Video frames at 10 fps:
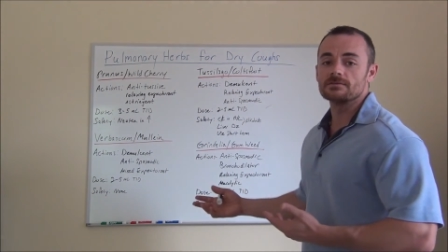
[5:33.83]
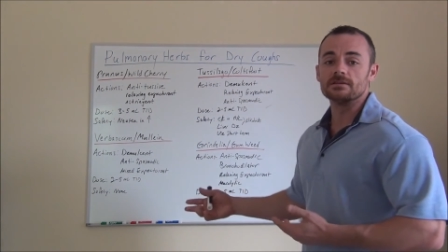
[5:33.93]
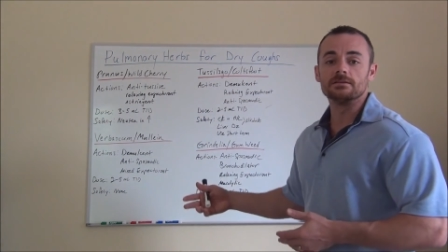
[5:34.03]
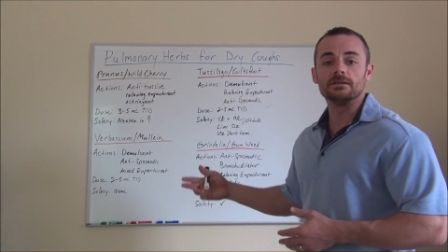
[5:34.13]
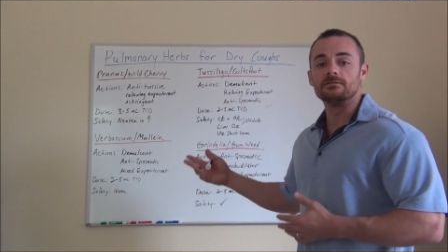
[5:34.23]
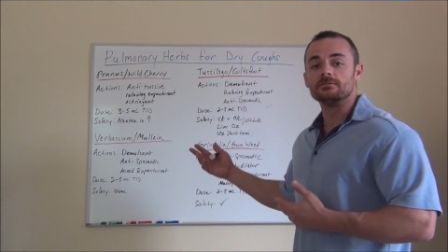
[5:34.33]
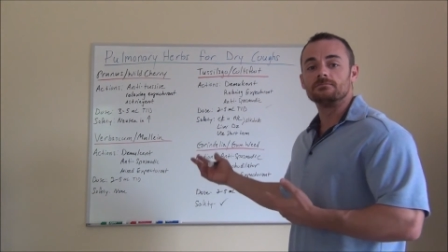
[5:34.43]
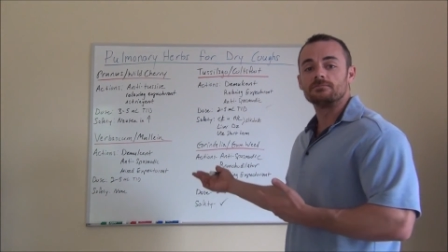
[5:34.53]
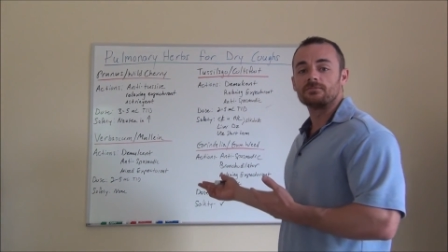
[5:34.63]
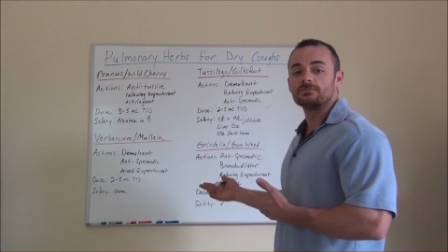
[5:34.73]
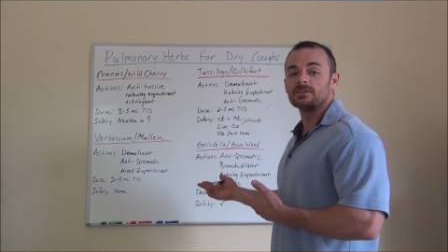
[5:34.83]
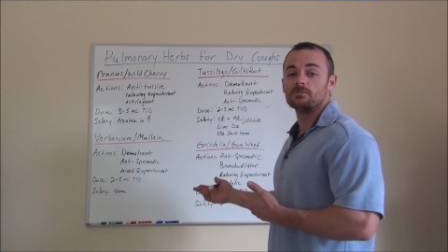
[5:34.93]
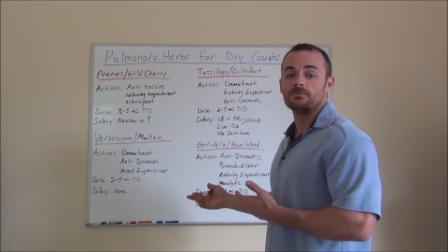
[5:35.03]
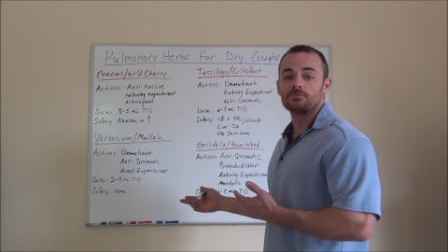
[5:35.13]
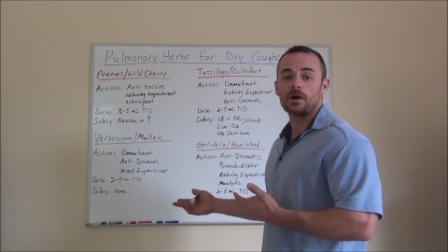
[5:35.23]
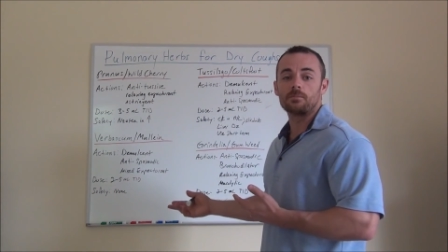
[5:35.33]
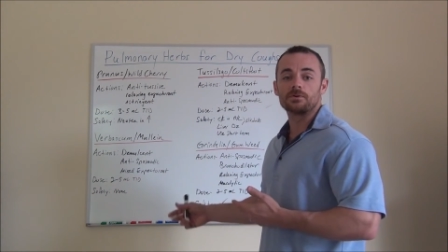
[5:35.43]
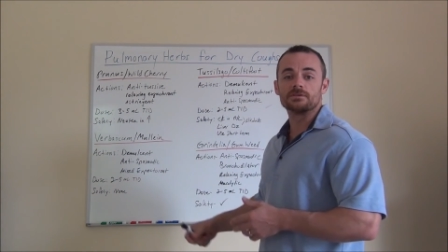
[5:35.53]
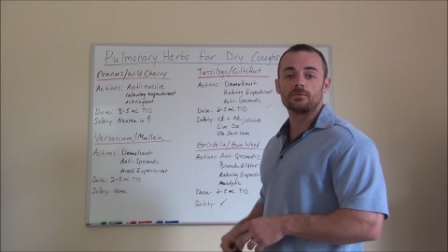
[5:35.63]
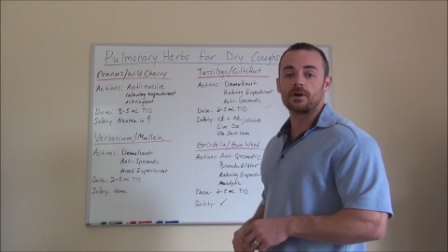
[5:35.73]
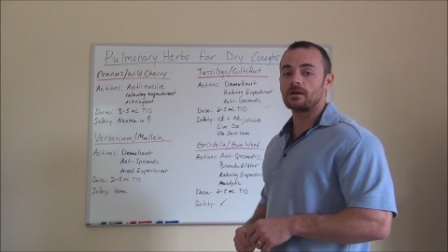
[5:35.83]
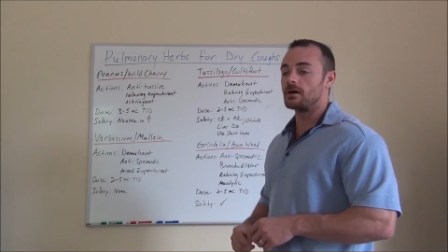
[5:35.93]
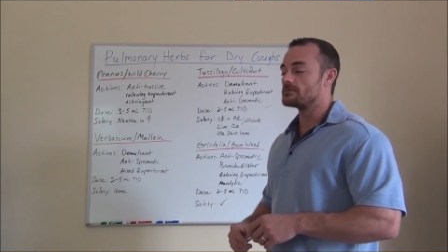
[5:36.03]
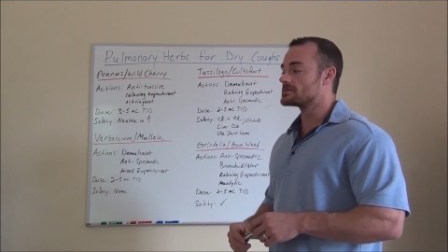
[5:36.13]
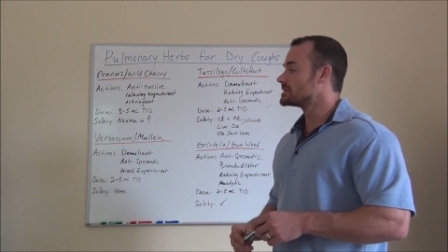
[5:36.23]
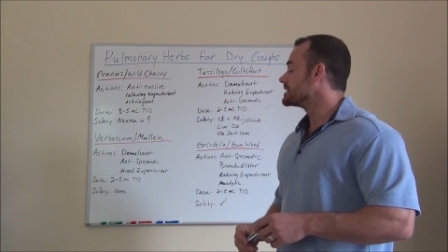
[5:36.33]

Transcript: and even some properties for wet coughs.